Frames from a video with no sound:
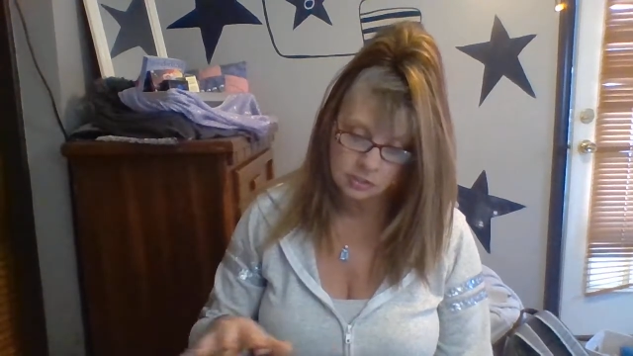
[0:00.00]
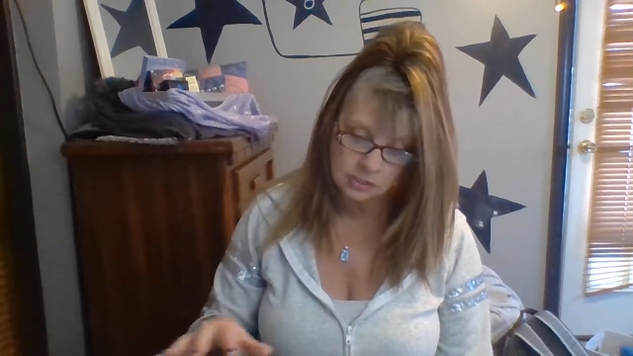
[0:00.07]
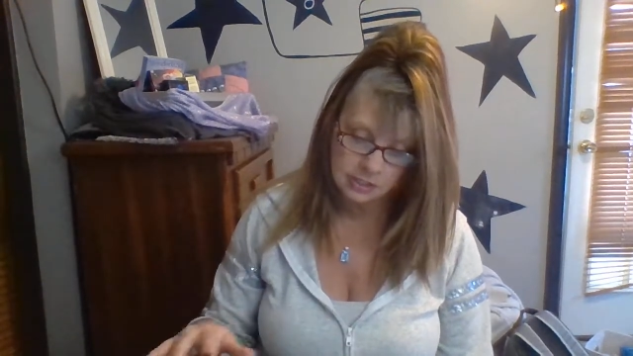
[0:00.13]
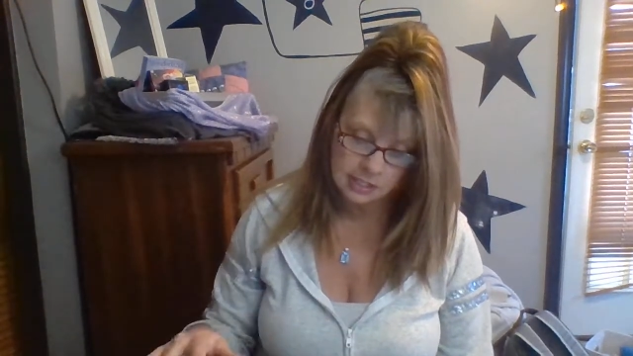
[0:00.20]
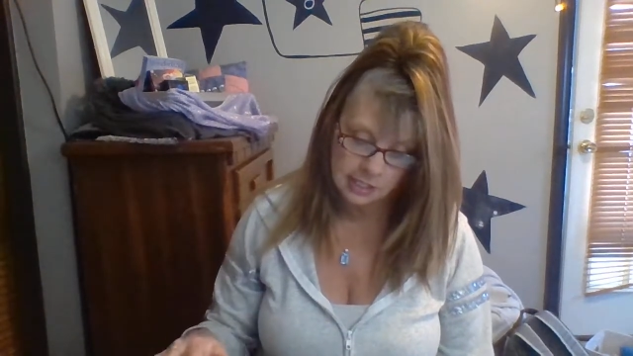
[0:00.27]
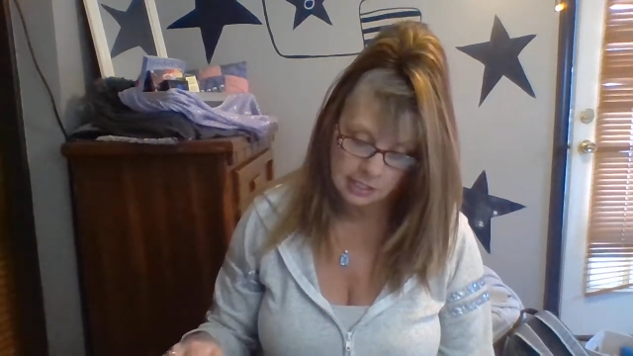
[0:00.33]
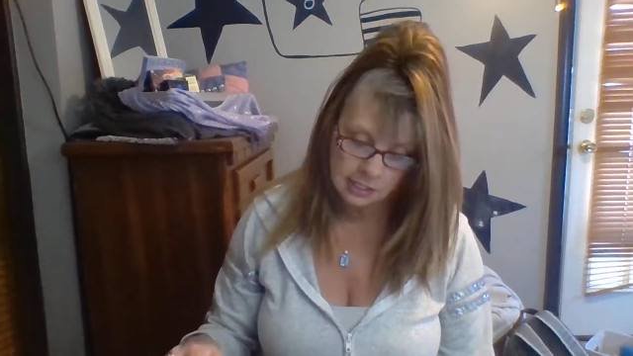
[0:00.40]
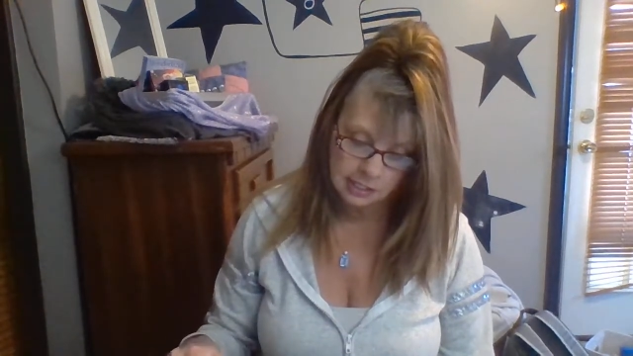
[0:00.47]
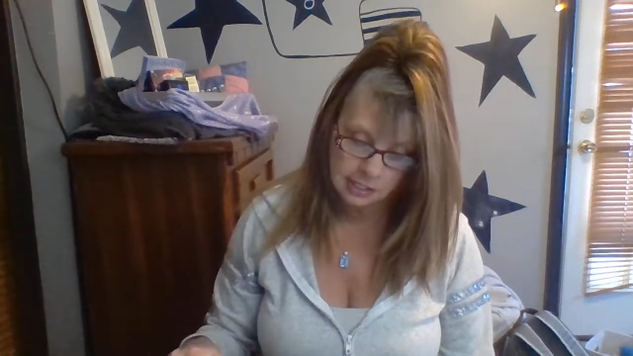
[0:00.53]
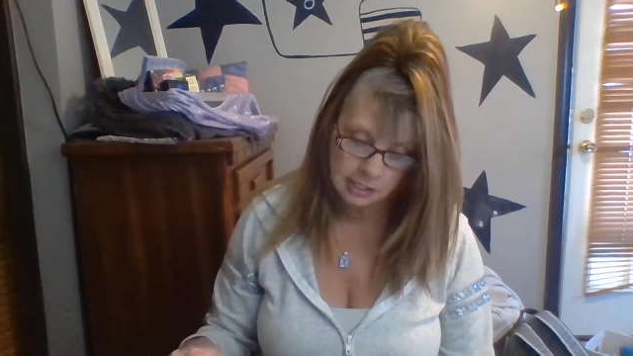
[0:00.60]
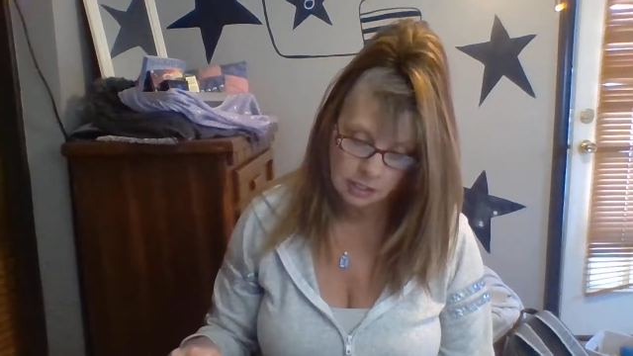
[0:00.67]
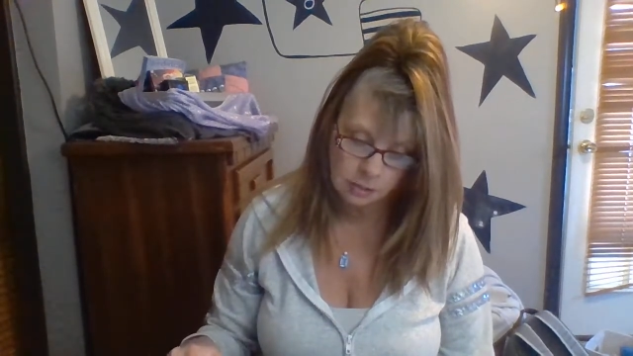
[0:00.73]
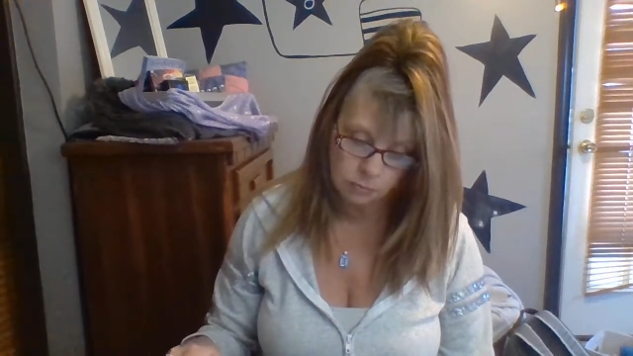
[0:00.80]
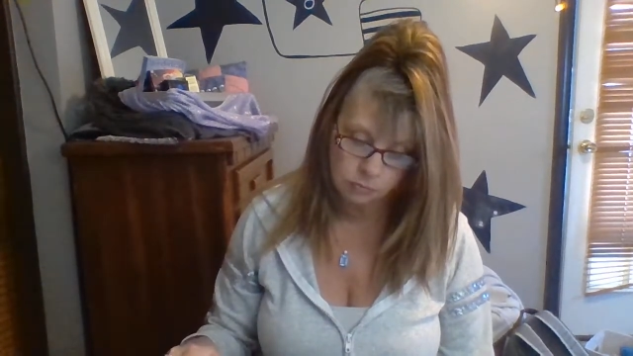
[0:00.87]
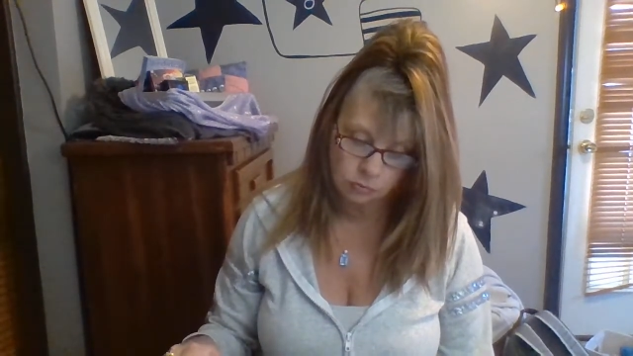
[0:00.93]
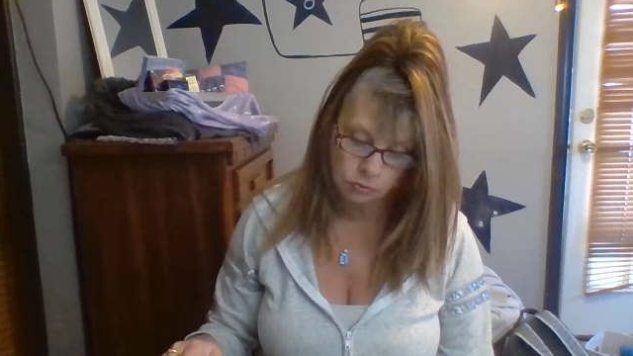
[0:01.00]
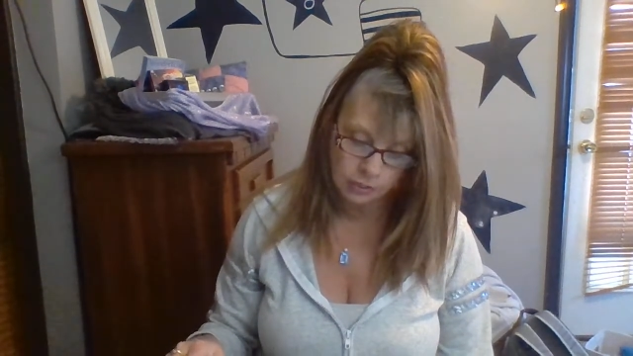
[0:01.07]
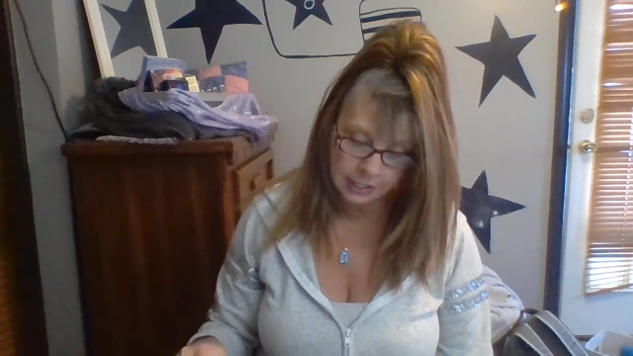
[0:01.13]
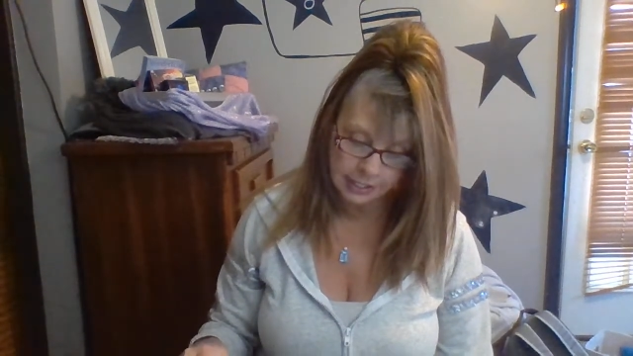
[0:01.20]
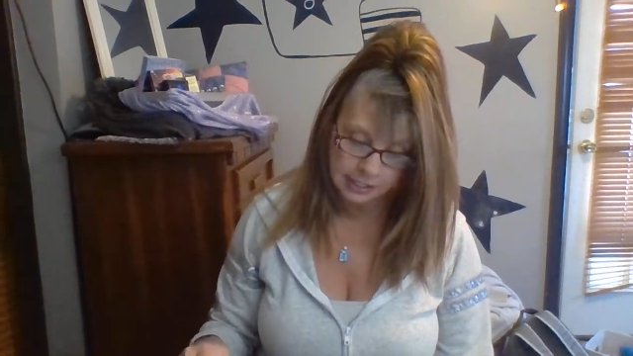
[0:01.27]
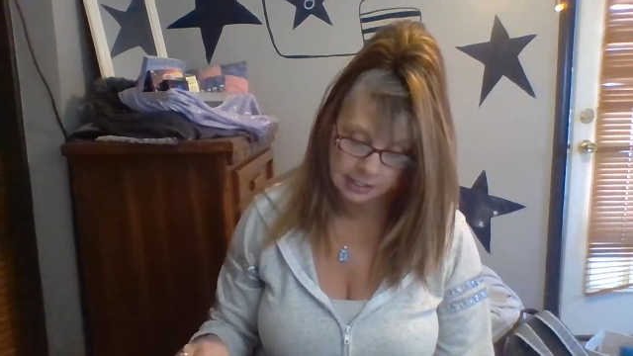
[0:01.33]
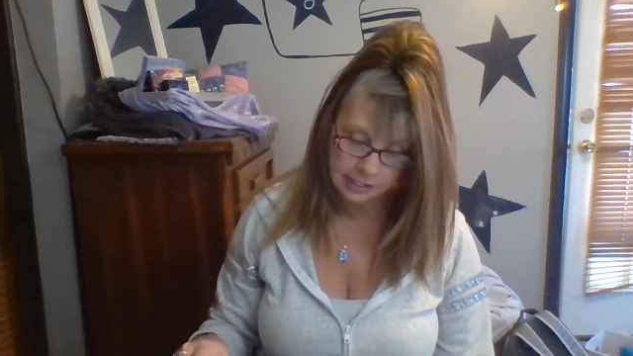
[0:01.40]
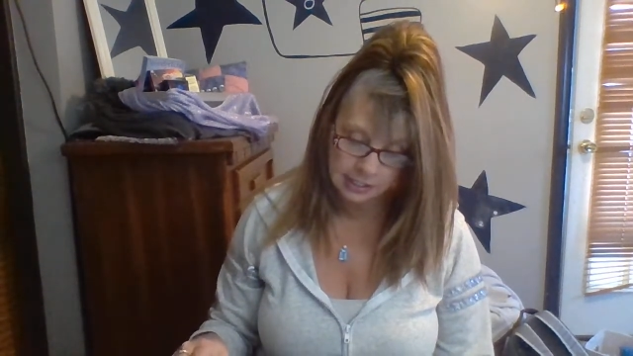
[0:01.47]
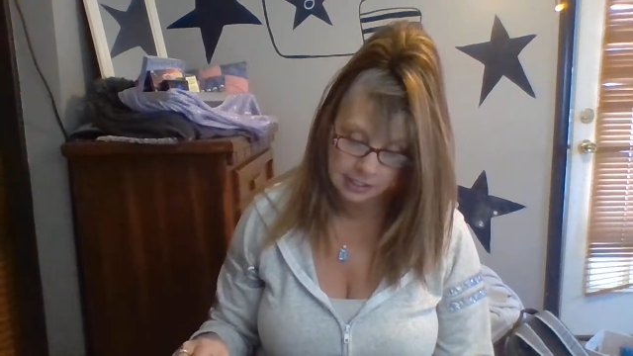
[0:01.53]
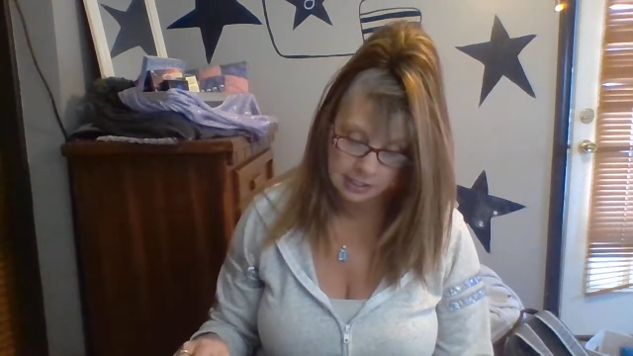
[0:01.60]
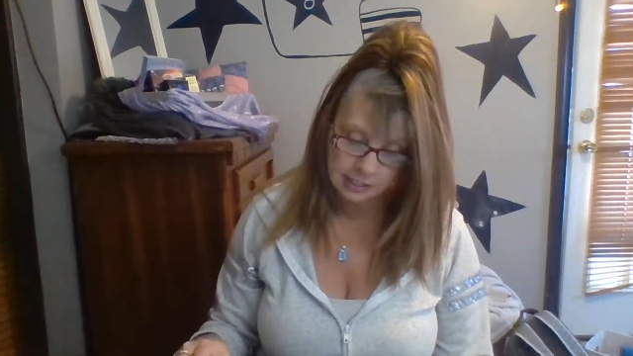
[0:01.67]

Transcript: taking a break.